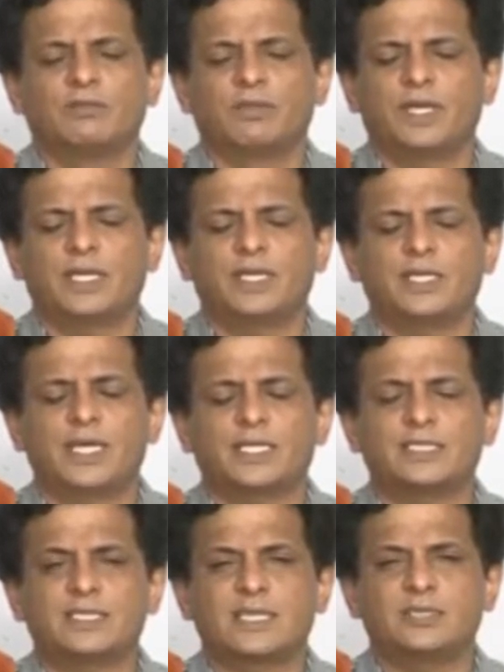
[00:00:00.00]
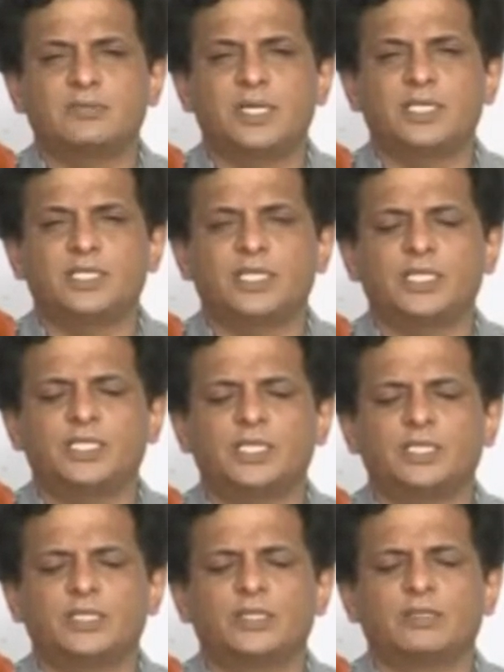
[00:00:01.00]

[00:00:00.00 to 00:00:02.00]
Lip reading: very excellent meditation.